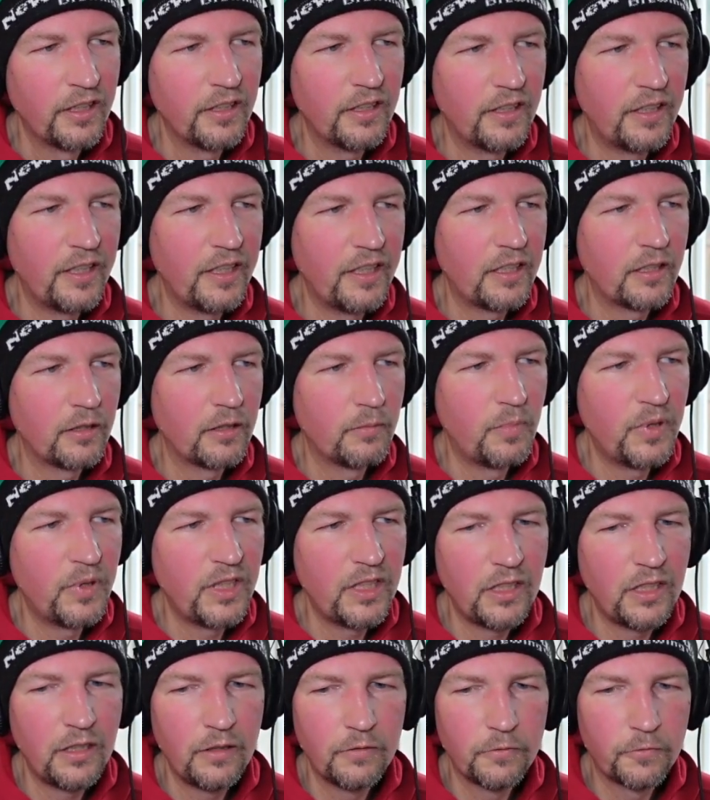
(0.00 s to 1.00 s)
They could
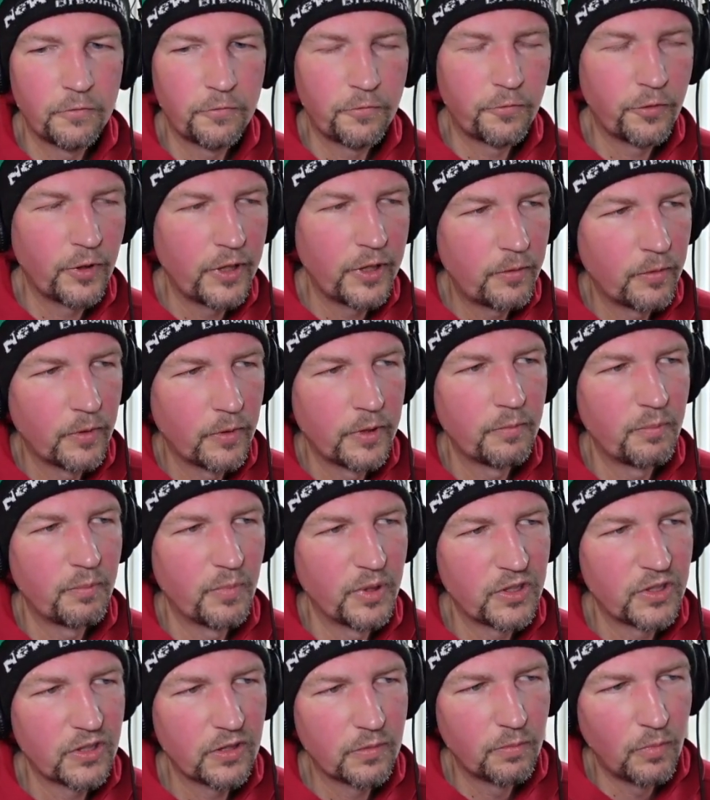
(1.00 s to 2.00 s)
be frequent
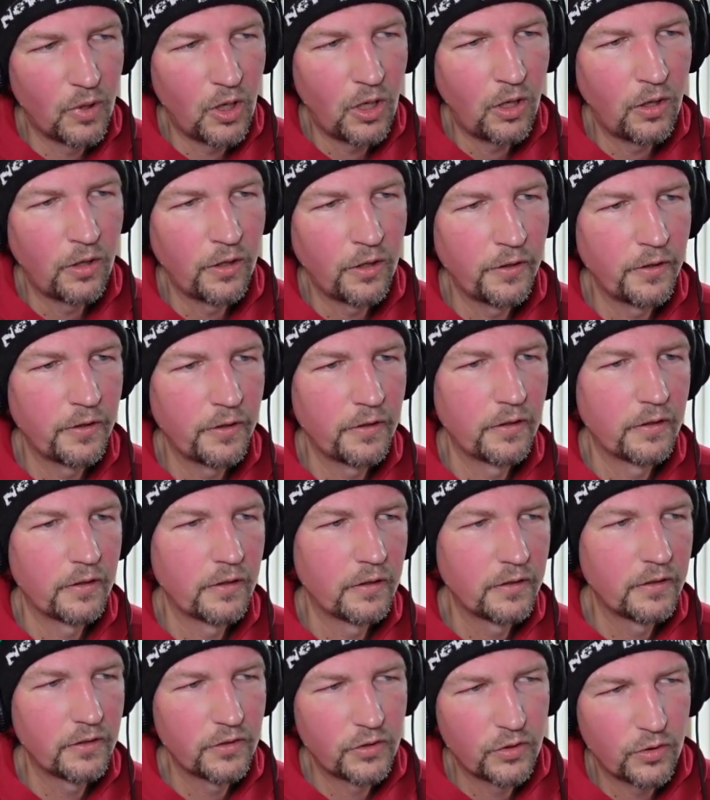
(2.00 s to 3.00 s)
but small
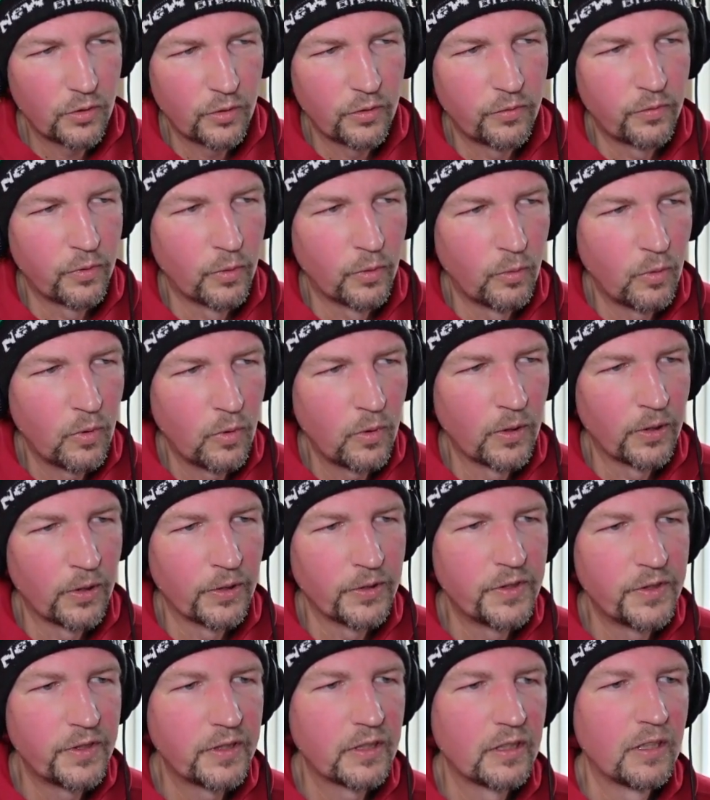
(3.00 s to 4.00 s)
sort of
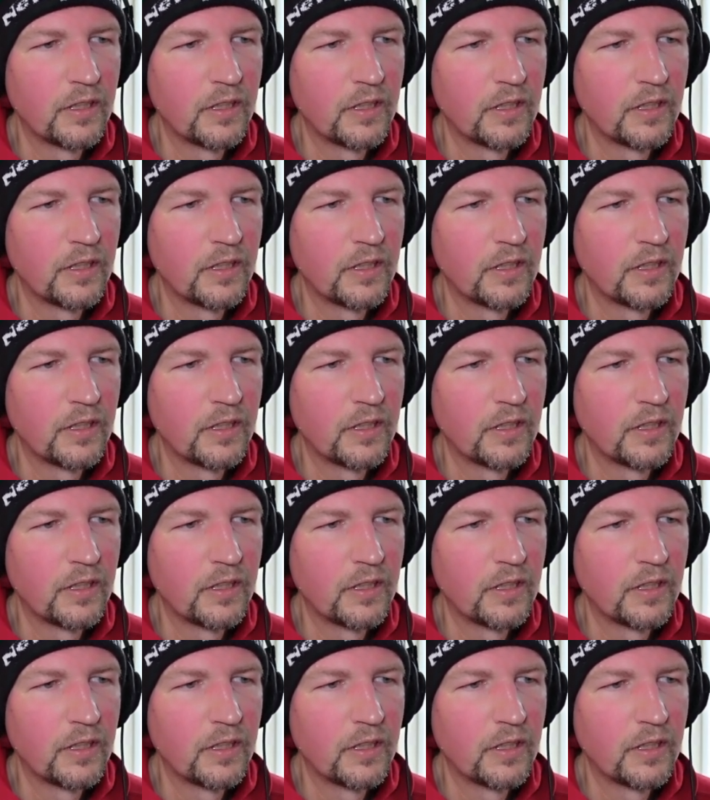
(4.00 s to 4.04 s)
rewards.